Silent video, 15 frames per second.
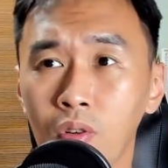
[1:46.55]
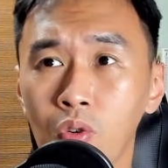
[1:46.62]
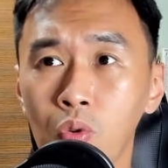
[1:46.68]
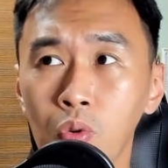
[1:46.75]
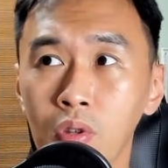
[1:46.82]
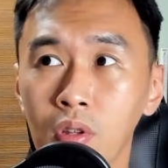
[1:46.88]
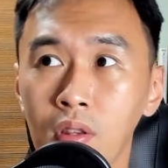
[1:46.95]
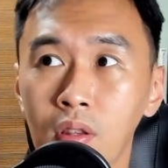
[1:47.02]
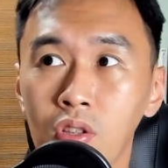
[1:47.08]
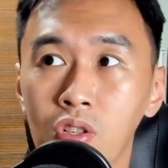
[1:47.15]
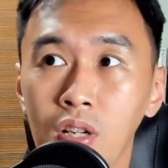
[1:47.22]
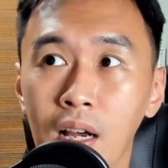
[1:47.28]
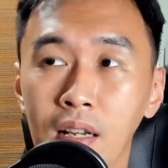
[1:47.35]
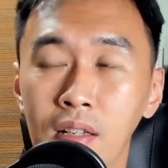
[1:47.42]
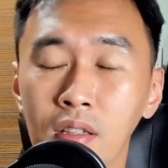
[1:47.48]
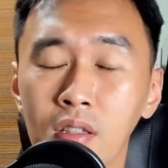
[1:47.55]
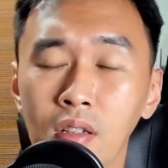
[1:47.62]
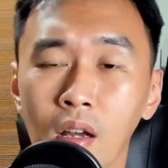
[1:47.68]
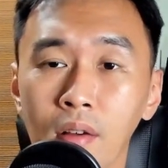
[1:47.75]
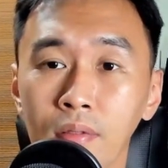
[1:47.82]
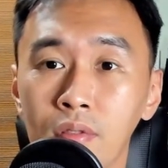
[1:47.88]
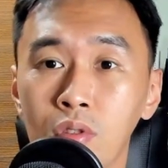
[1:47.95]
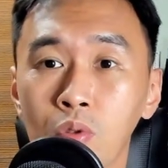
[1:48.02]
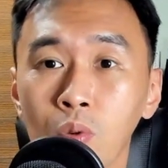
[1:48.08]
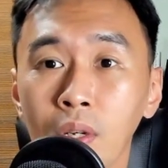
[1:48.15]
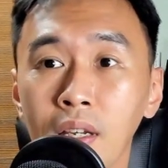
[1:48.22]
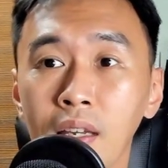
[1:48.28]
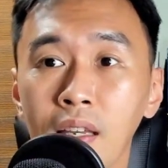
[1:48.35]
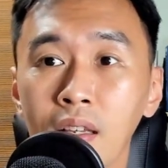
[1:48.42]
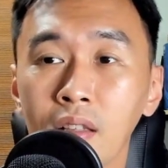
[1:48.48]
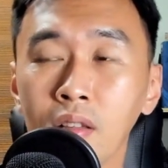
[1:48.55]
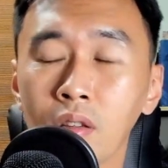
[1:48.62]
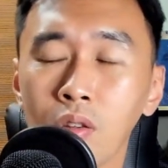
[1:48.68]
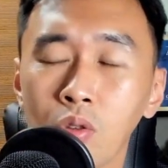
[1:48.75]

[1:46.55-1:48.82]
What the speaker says: good chance of swinging